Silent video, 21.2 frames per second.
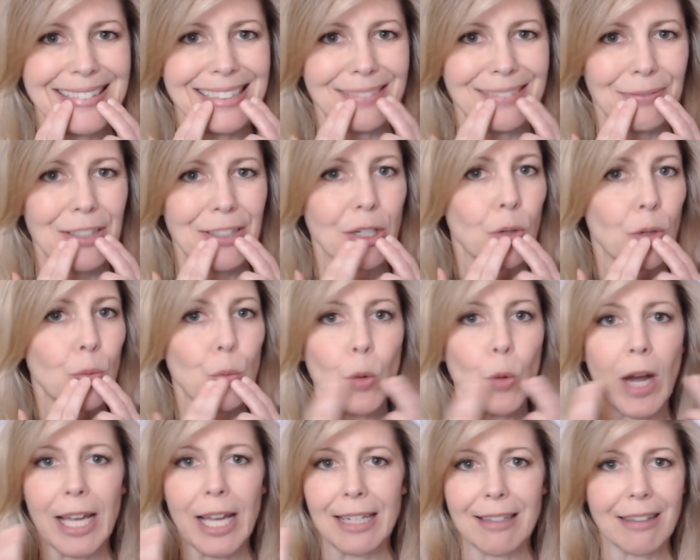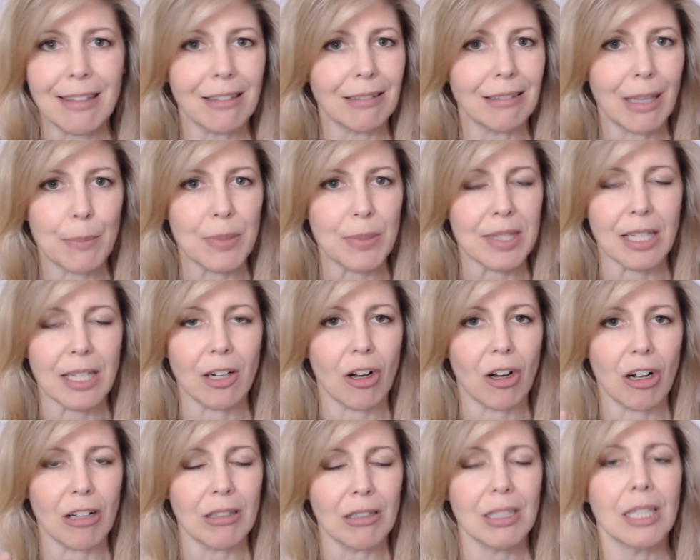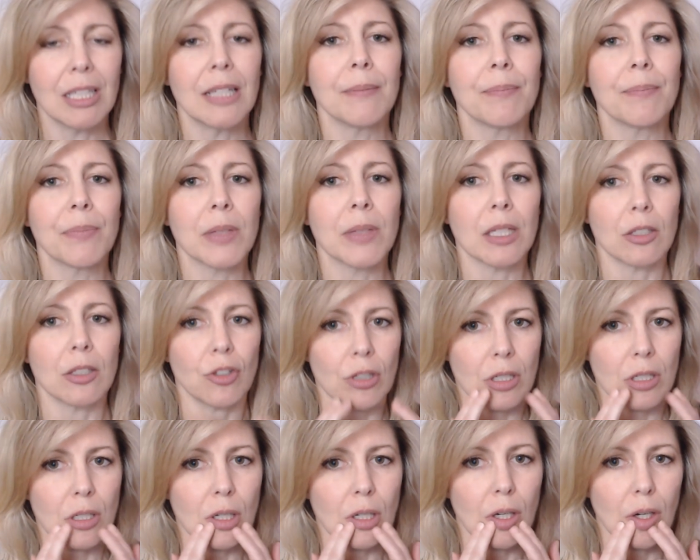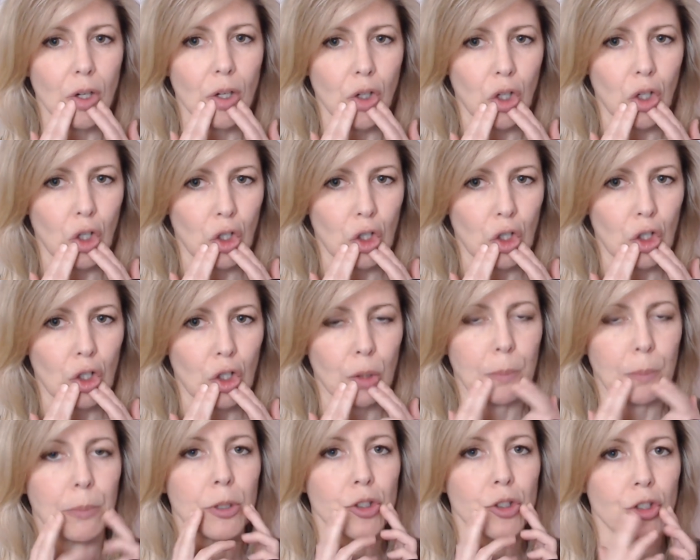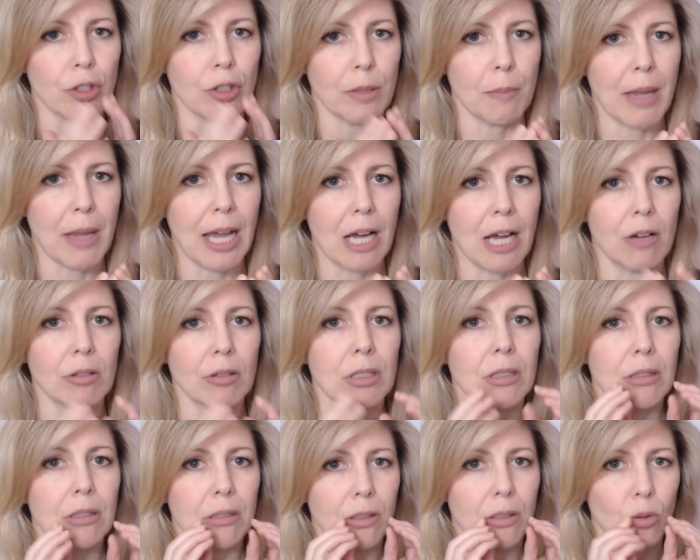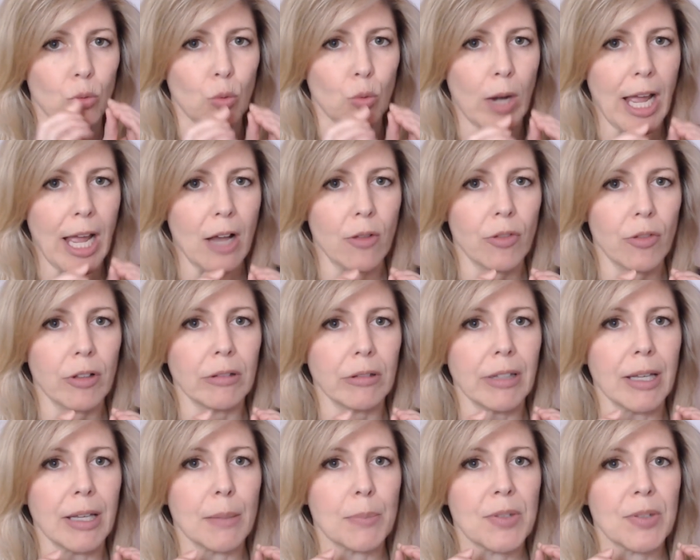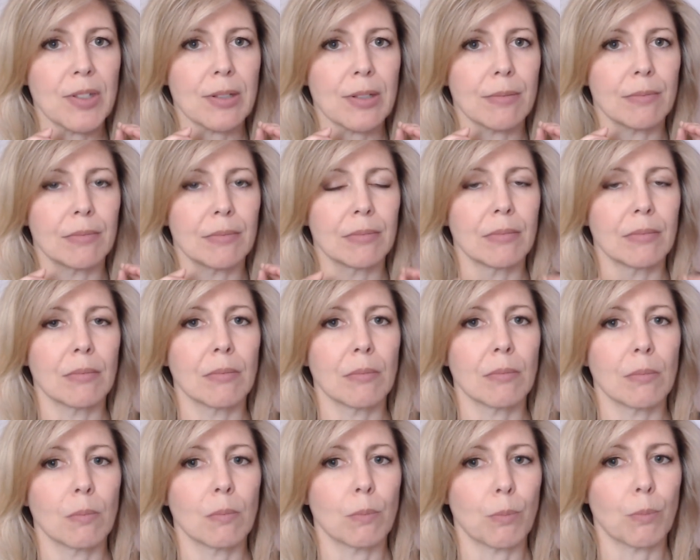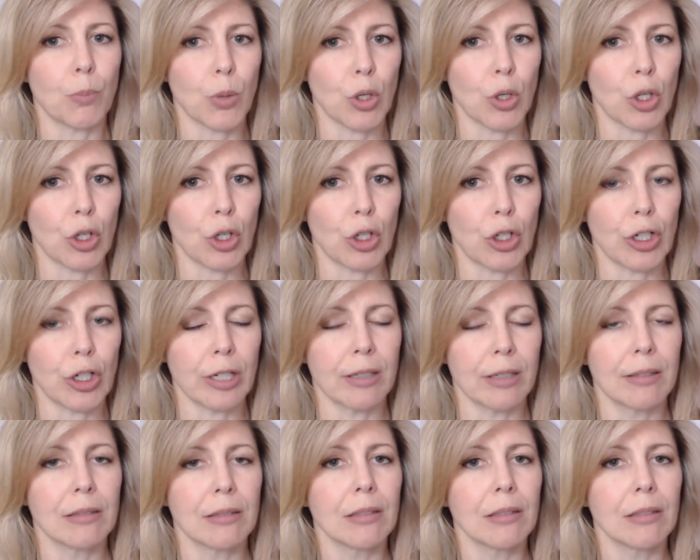we don't widen the lips at all. Just er, push them out, round the lips. Bird,